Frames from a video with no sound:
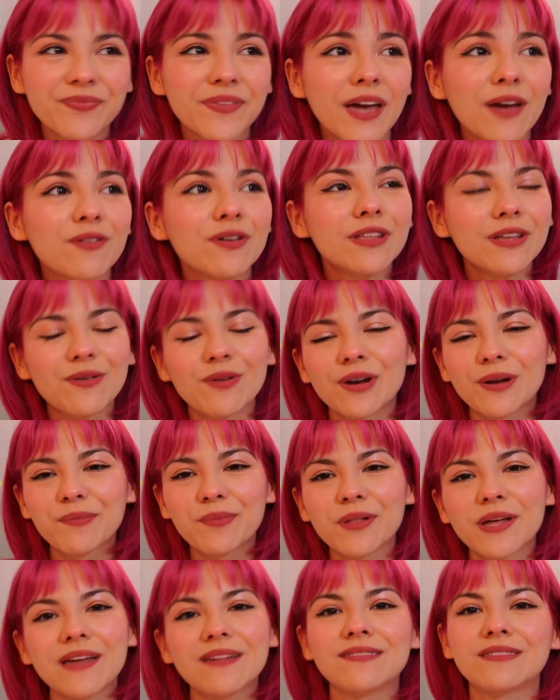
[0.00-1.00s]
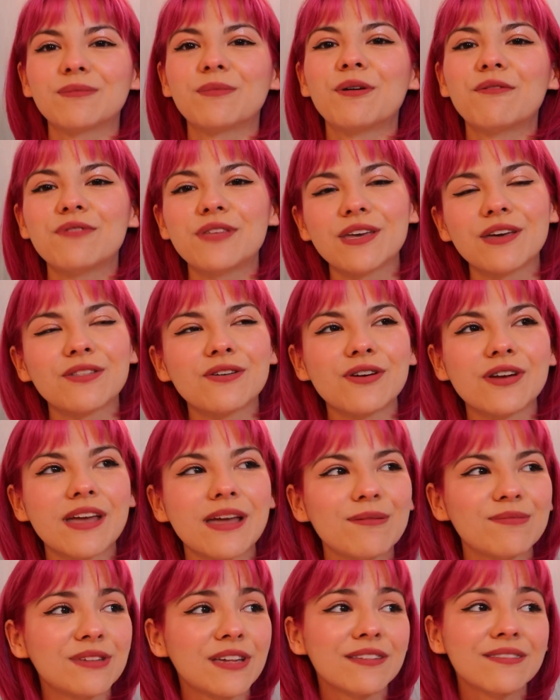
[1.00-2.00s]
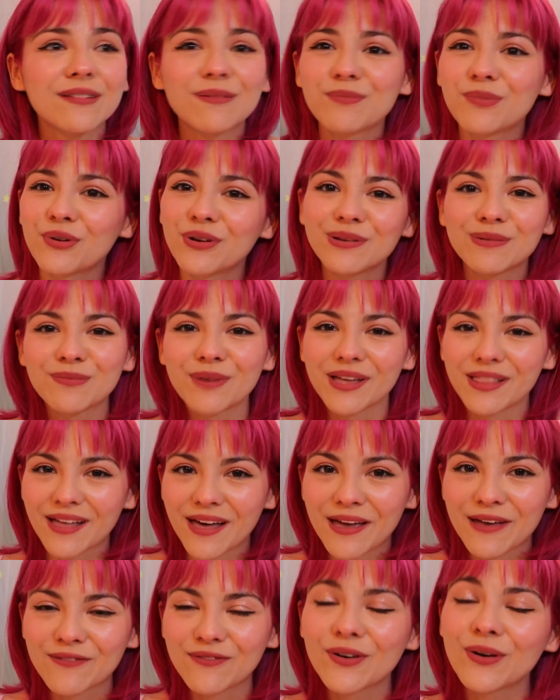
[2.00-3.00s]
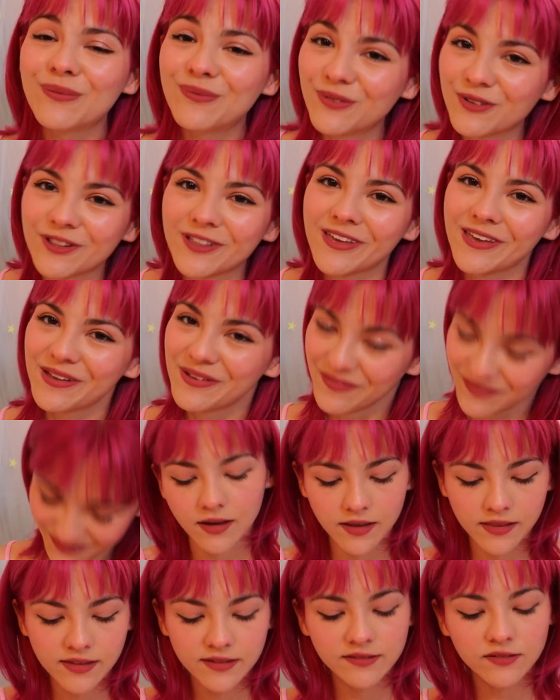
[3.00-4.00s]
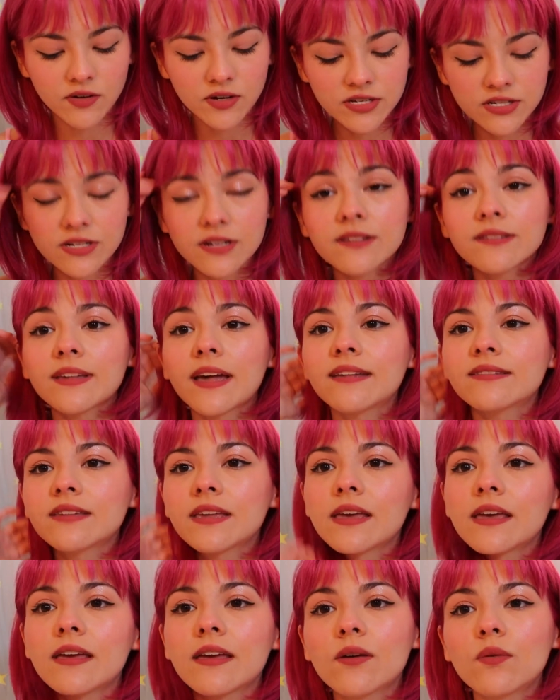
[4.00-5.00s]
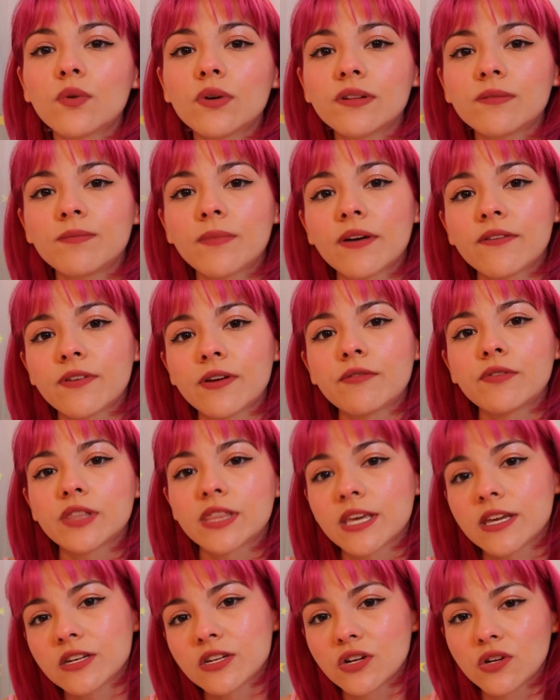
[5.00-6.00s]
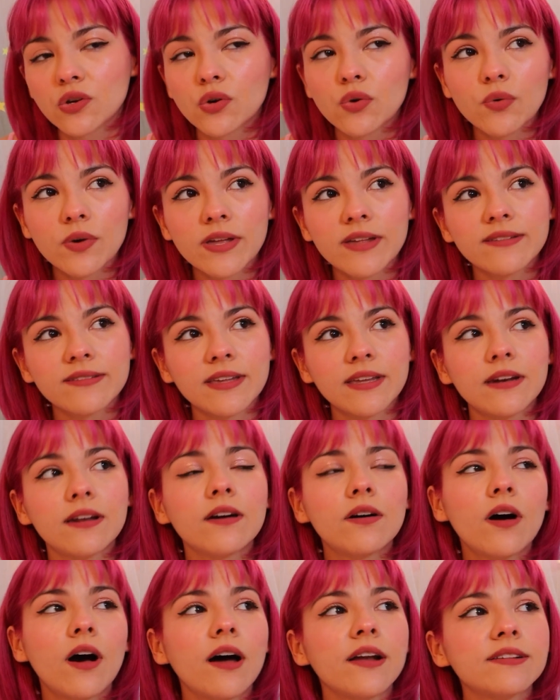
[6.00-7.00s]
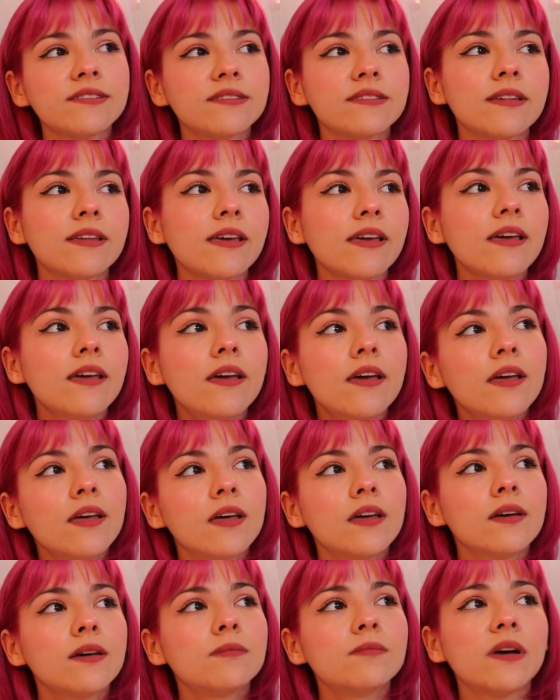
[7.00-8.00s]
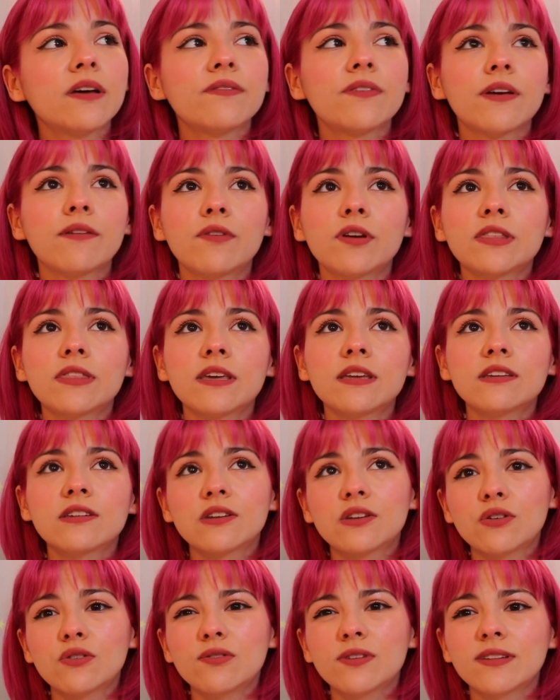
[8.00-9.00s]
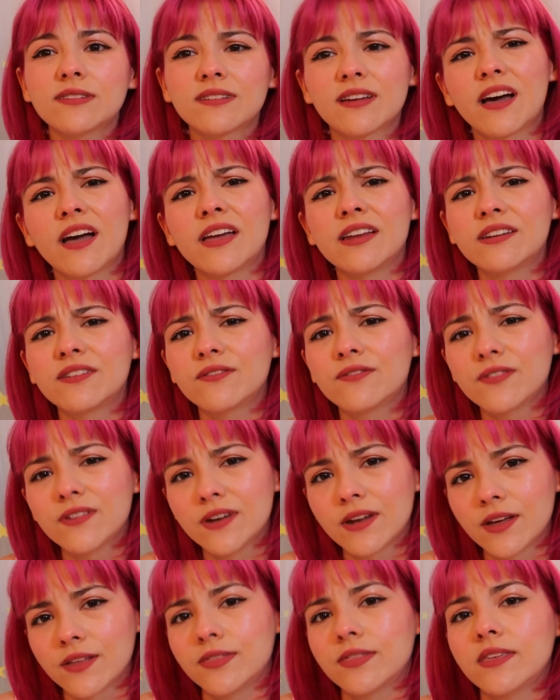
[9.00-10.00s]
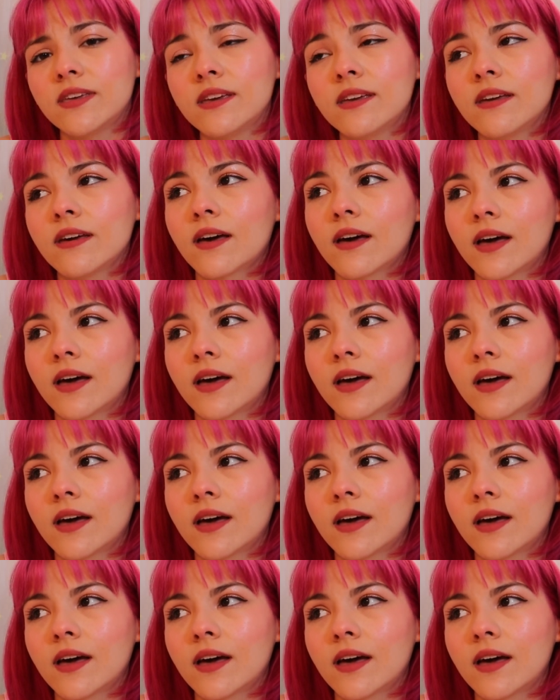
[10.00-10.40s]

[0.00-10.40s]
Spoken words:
I really want to play some of the other games at some point in my life, hopefully. This question is asking what my favorite thing to do is, and honestly, my favorite thing to do is kind of nothing.